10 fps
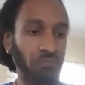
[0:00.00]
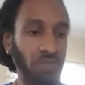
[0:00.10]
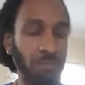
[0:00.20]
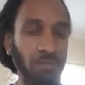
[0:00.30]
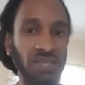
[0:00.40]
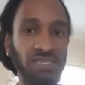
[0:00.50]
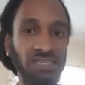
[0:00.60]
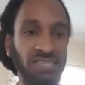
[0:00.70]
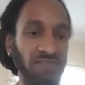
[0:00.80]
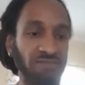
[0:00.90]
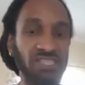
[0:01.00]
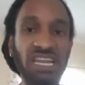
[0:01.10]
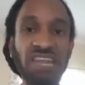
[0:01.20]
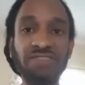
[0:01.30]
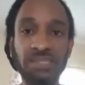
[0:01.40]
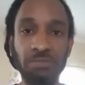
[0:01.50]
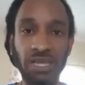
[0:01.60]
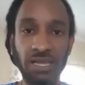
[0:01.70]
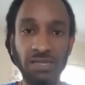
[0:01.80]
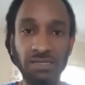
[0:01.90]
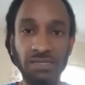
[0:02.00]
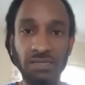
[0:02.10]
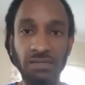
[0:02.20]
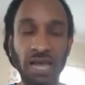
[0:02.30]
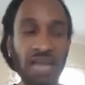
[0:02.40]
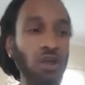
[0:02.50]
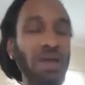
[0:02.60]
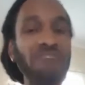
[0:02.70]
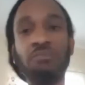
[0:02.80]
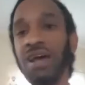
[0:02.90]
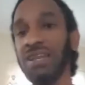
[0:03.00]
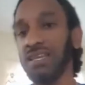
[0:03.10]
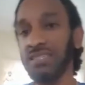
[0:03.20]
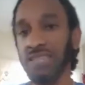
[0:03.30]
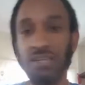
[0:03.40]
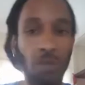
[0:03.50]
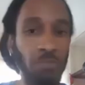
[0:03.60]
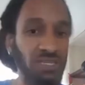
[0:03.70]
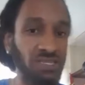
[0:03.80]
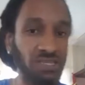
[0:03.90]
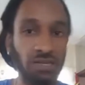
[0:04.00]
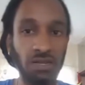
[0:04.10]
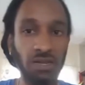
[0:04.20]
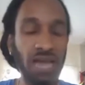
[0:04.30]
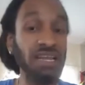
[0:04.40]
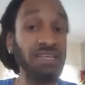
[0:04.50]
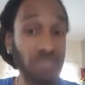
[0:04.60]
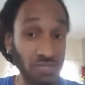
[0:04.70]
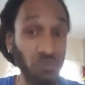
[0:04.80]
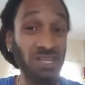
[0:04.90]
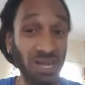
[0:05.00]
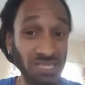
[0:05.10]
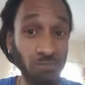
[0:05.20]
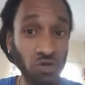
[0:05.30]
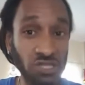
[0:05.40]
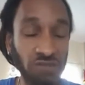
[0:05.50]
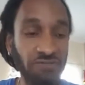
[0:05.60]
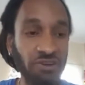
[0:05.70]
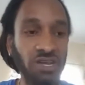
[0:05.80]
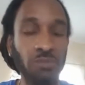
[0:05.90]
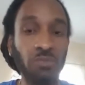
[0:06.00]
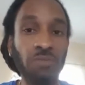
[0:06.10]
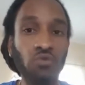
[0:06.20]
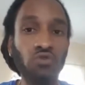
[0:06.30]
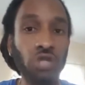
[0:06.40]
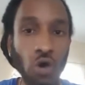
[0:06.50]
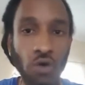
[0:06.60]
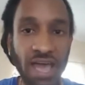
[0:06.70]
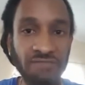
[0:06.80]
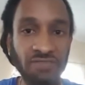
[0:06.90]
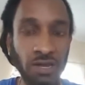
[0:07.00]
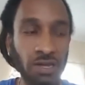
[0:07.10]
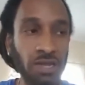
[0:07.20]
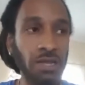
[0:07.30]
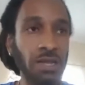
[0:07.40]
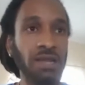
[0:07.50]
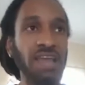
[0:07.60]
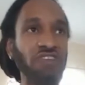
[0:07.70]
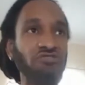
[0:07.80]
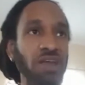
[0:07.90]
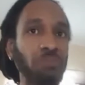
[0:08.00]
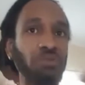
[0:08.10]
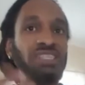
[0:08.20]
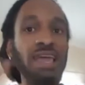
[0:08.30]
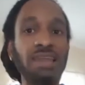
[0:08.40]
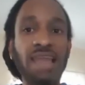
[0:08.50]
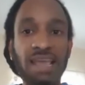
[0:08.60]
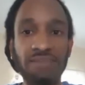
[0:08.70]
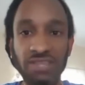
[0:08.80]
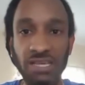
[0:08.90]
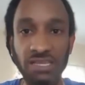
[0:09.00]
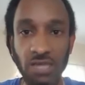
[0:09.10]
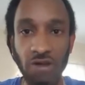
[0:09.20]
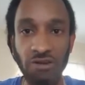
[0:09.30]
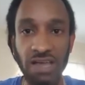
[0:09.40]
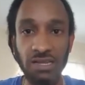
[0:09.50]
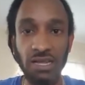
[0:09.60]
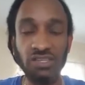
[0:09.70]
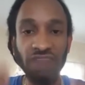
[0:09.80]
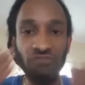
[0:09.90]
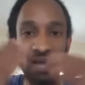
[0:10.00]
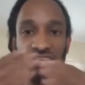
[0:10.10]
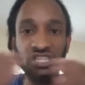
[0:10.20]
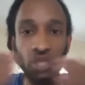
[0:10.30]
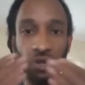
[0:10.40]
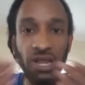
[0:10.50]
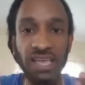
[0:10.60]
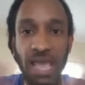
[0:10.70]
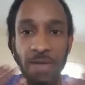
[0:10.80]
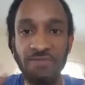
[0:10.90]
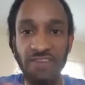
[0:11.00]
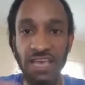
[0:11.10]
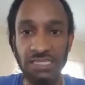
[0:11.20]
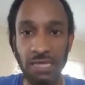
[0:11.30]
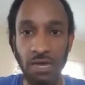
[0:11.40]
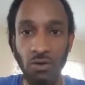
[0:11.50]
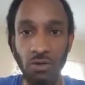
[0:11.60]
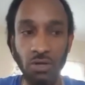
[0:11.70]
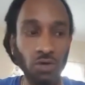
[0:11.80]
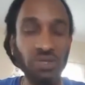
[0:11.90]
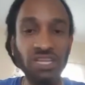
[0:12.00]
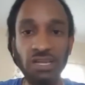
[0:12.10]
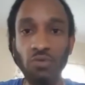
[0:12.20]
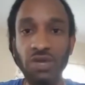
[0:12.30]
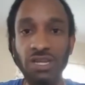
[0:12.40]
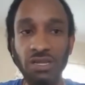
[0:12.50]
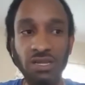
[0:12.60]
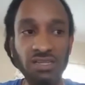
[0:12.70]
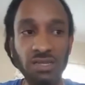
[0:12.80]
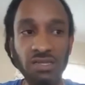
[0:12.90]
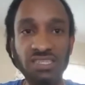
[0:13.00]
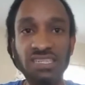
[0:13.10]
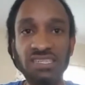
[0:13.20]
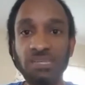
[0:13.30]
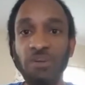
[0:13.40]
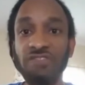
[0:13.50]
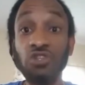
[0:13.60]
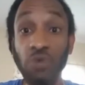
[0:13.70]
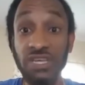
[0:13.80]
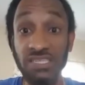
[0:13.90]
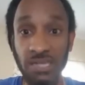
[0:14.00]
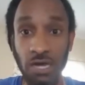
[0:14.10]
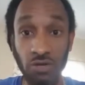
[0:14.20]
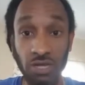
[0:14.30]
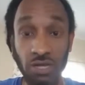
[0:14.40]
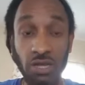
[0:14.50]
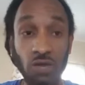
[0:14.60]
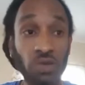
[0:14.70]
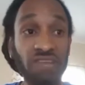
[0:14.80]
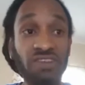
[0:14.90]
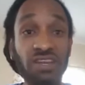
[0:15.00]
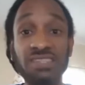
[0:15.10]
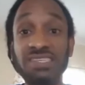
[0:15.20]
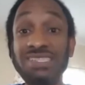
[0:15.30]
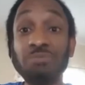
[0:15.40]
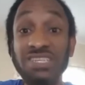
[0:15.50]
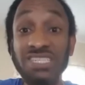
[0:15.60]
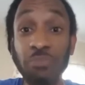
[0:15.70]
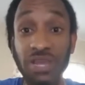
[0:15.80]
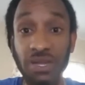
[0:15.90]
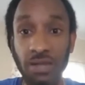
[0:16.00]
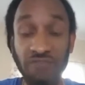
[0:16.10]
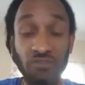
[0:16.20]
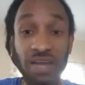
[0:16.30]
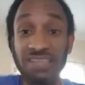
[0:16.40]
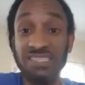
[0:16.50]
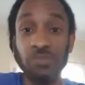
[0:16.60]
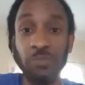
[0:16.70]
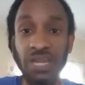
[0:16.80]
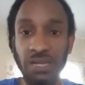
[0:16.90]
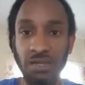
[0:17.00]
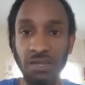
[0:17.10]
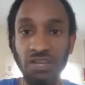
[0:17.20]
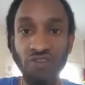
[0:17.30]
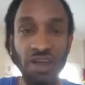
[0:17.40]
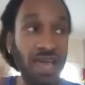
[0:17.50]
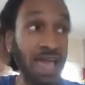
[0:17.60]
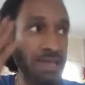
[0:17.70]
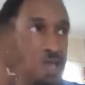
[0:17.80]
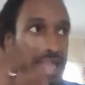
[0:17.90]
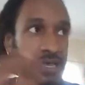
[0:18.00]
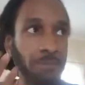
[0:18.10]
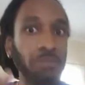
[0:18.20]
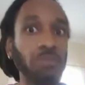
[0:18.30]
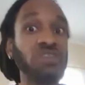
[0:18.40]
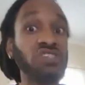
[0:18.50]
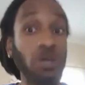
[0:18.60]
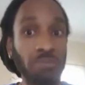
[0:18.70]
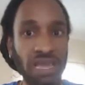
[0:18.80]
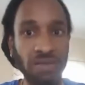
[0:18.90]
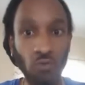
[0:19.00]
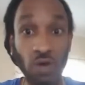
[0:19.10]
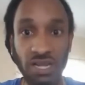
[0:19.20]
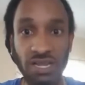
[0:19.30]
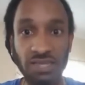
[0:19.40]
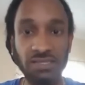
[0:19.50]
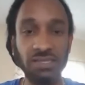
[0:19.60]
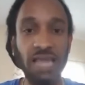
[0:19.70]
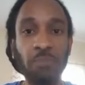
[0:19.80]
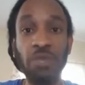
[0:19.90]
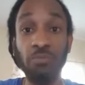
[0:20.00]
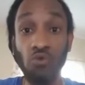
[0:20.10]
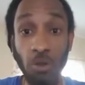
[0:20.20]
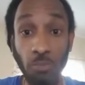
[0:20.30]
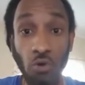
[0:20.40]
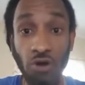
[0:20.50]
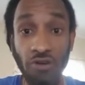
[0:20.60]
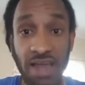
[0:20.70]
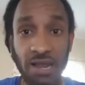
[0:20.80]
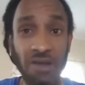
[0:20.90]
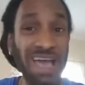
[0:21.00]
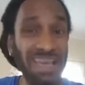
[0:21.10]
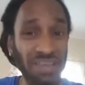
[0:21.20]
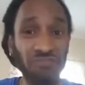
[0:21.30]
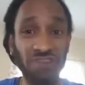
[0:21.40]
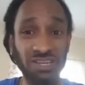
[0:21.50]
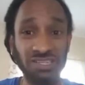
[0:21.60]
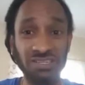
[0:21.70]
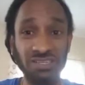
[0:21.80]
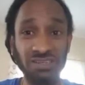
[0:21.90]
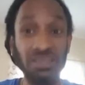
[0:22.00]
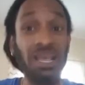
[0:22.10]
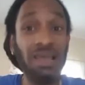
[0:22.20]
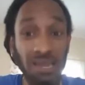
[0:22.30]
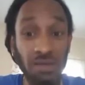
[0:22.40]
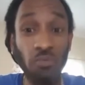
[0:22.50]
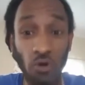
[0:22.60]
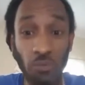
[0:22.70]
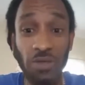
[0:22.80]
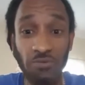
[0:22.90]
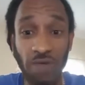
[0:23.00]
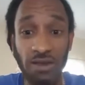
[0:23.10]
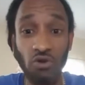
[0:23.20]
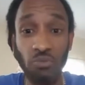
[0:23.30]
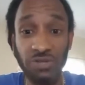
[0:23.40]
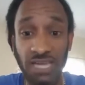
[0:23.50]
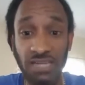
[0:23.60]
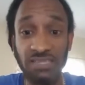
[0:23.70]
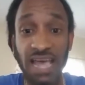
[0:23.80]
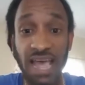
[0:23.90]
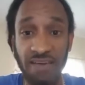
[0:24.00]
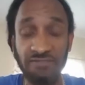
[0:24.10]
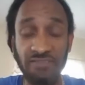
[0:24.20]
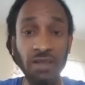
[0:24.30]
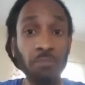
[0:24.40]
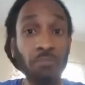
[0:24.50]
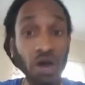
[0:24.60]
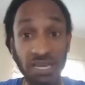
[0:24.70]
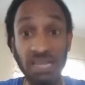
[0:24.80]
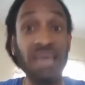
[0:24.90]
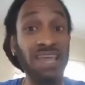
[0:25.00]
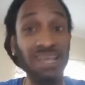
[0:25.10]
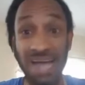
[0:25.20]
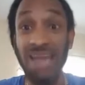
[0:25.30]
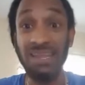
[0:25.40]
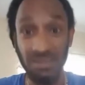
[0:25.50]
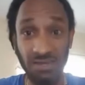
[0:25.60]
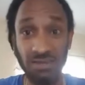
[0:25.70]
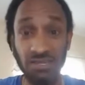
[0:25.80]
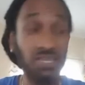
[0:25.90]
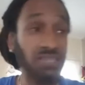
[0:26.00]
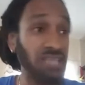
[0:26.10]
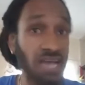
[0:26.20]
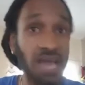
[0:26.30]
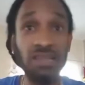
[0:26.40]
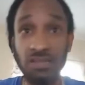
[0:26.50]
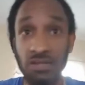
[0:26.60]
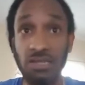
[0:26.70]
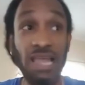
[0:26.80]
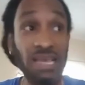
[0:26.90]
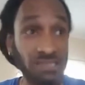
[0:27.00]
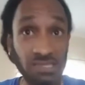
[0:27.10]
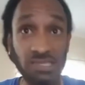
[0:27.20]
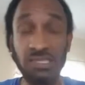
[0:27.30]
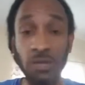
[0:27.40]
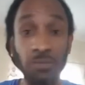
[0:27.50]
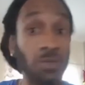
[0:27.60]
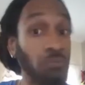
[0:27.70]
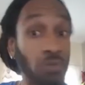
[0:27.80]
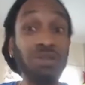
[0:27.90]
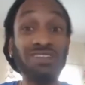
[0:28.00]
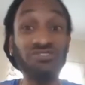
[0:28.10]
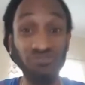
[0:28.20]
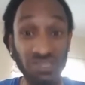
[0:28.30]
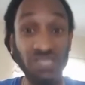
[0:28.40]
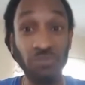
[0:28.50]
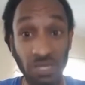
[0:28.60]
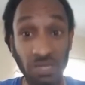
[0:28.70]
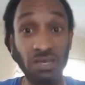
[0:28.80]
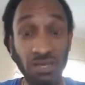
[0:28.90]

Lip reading: it's a selfish liberty begins. And now everybody is in competition. And that's what's causing more suffering, because the people who don't have nothing, they try to pretend like everything is all right. So everybody's showing a game face now. We're dealing with the system of twists now. We're living in a system of spin. Everybody is spinning, trying to act like something ain't what it is. people who are poor right now are acting rich. You got a lot of poor people right now who pretend to have money like they got it. Just because they got a little Lexus or something. But they trust me.